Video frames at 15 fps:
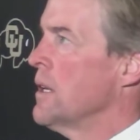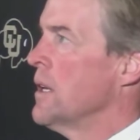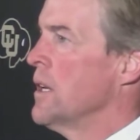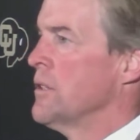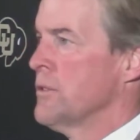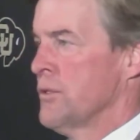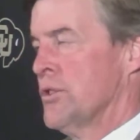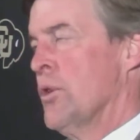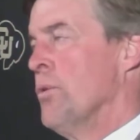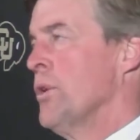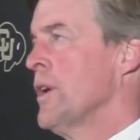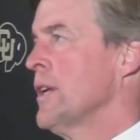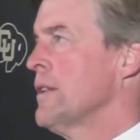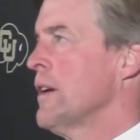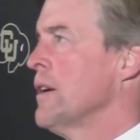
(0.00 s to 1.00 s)
And so we'll
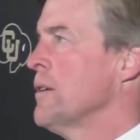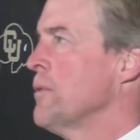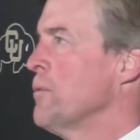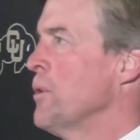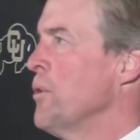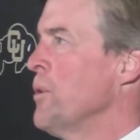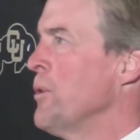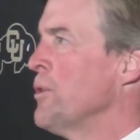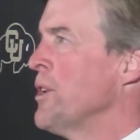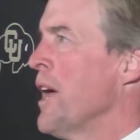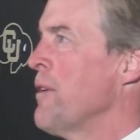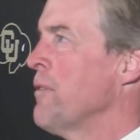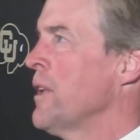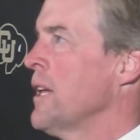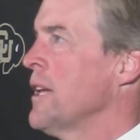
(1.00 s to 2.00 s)
get there. But we will
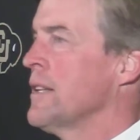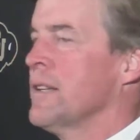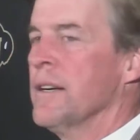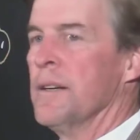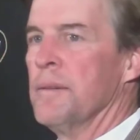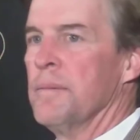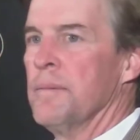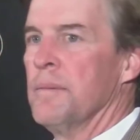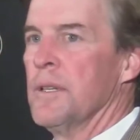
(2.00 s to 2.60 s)
definitely get there.